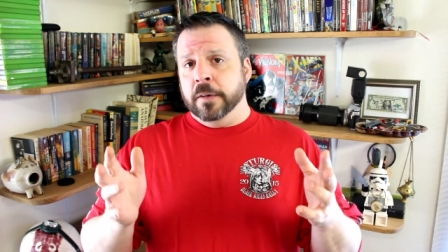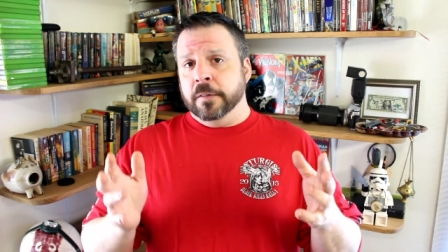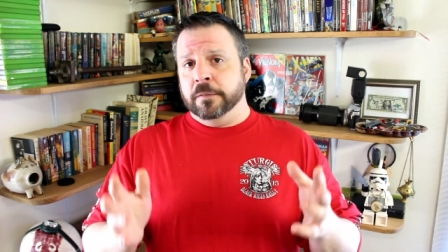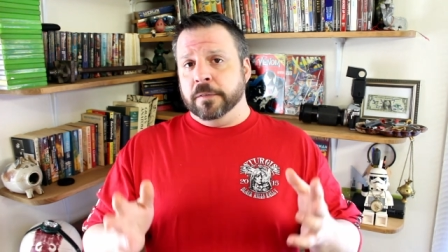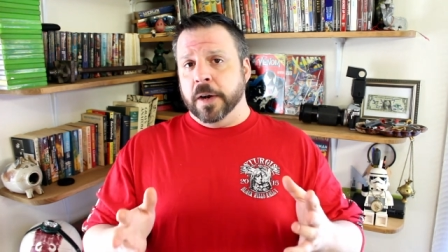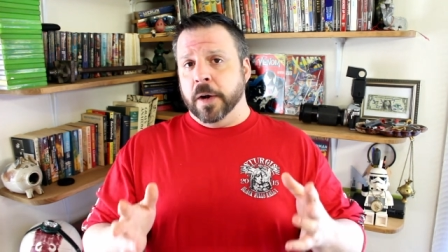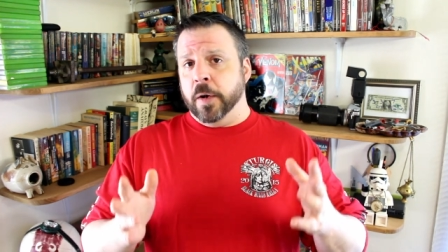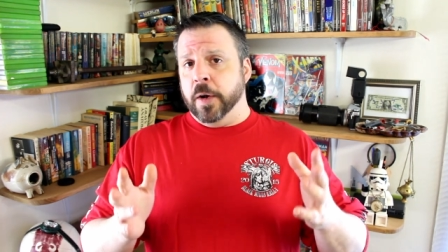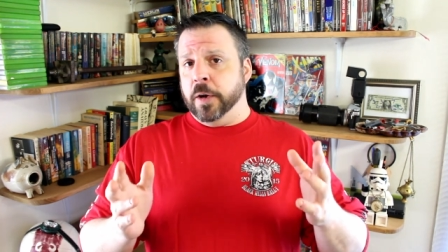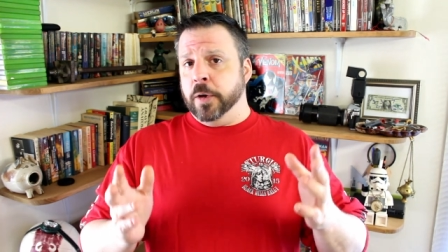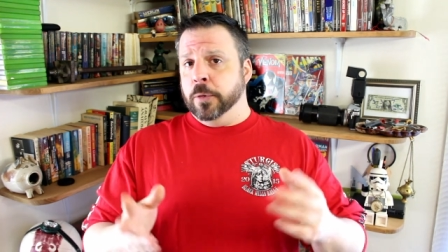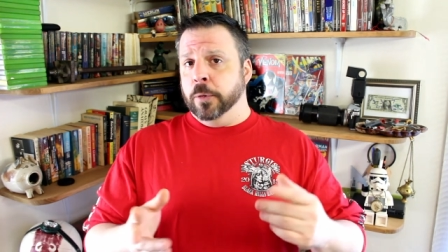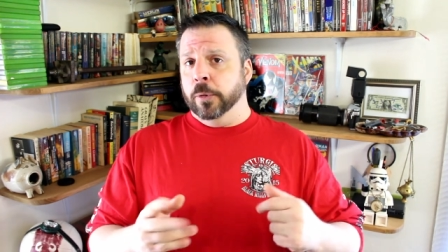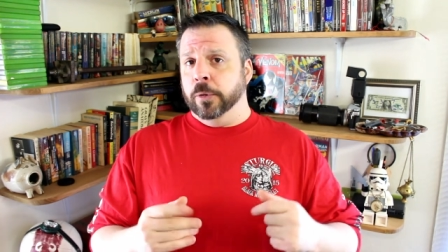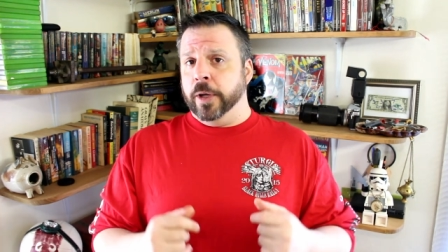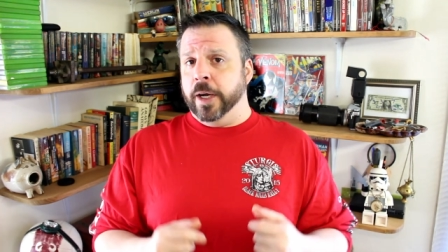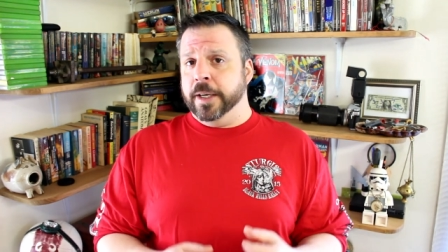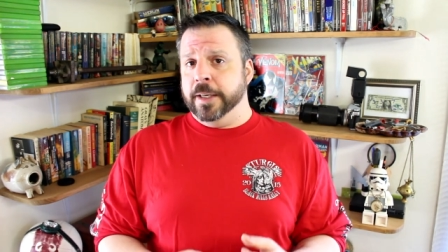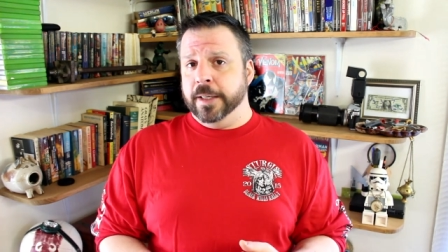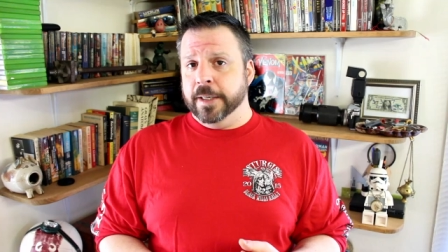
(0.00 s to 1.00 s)
Very
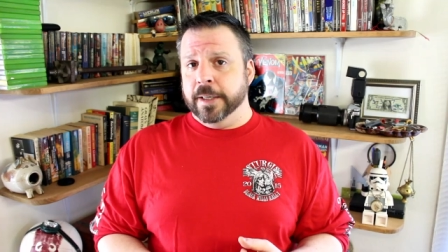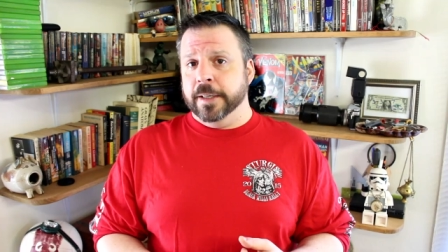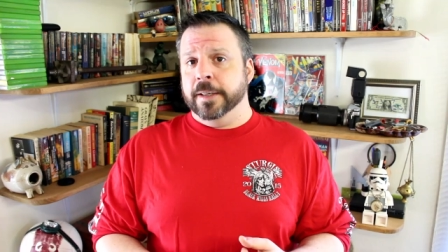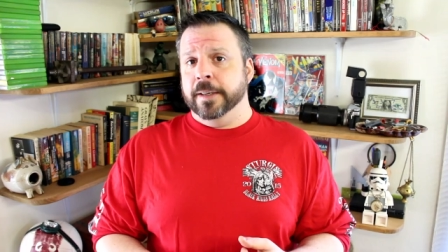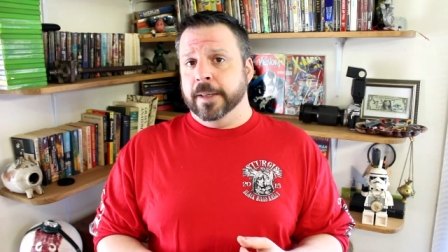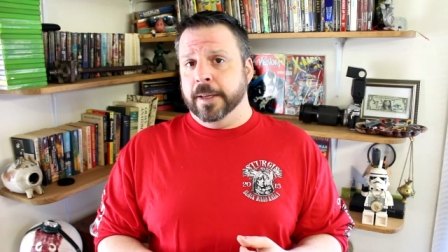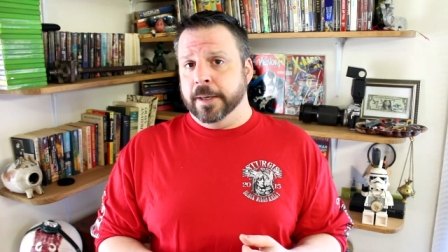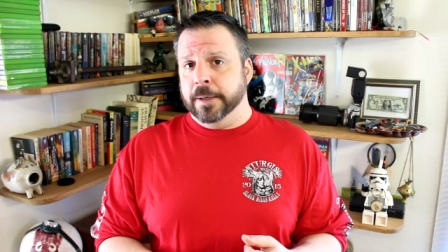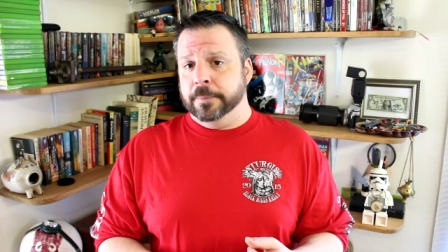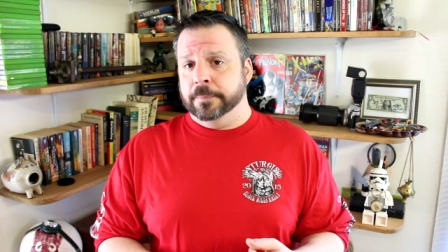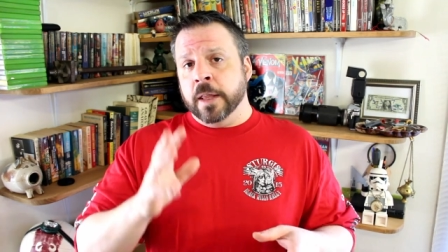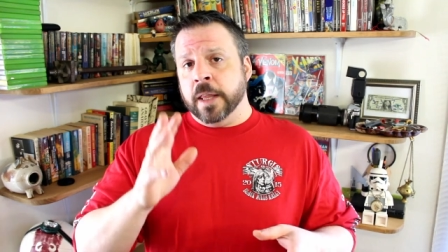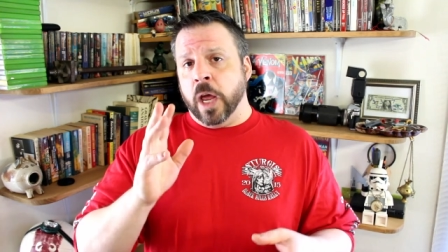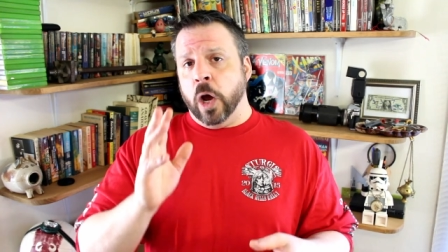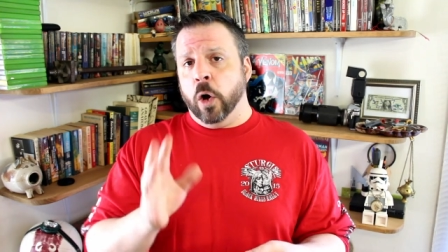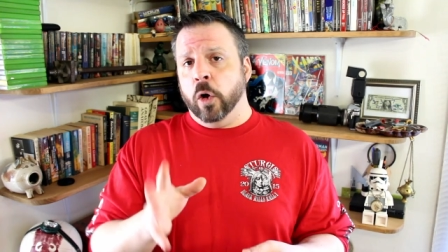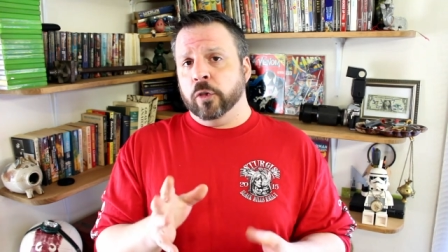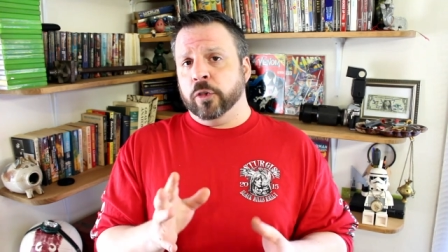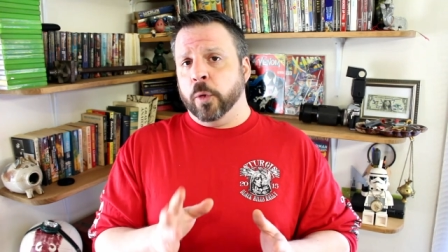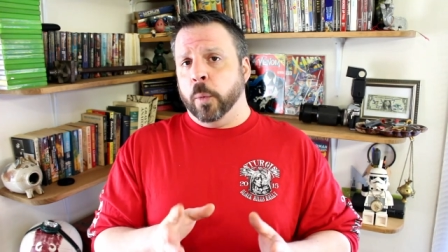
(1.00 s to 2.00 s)
cool idea indeed. They
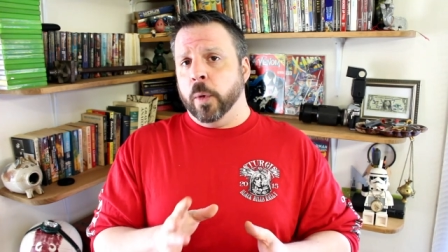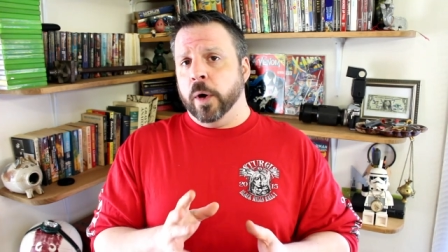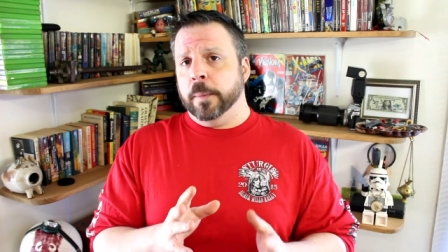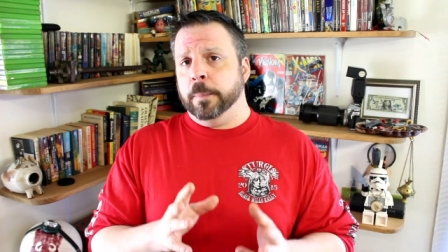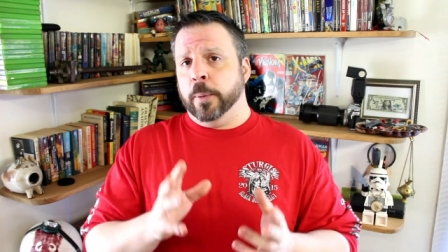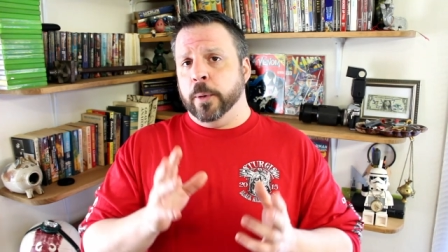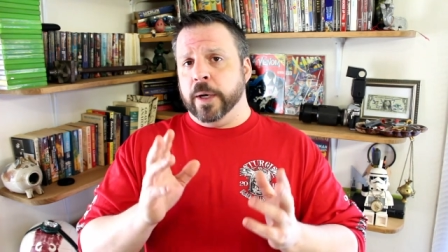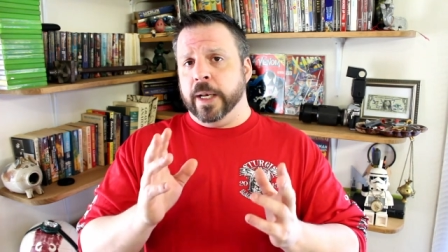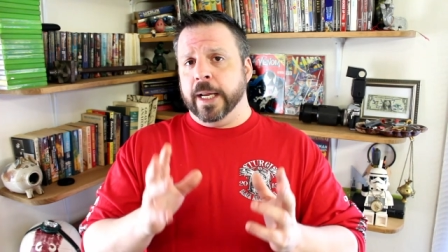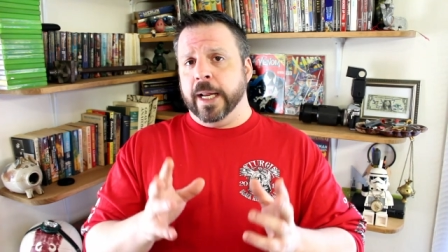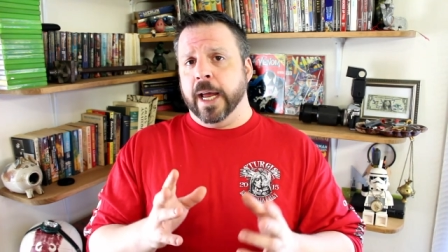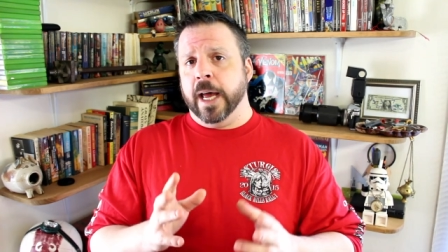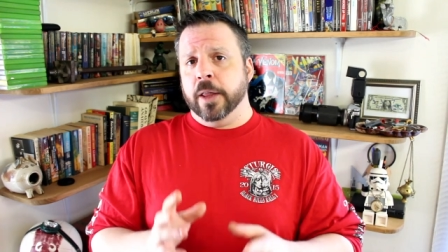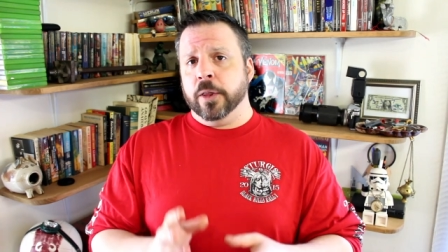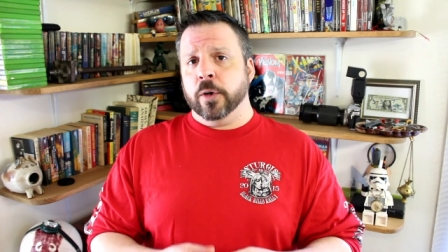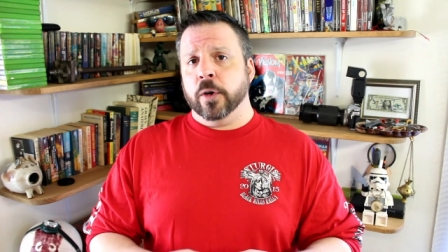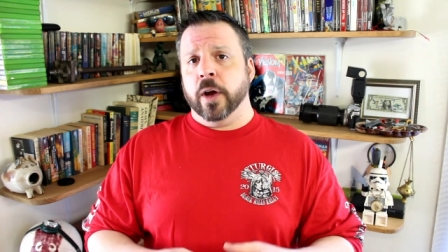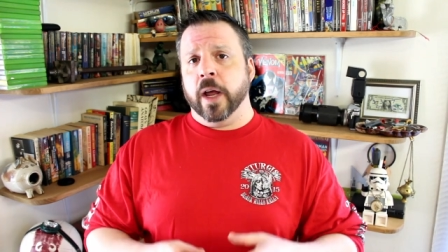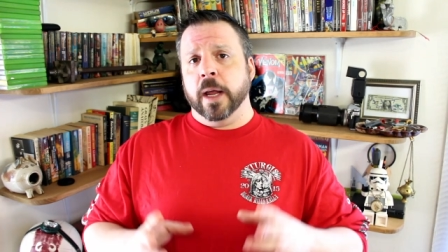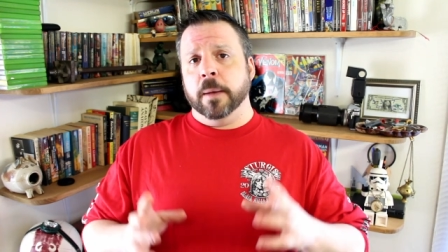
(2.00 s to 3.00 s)
also want to put together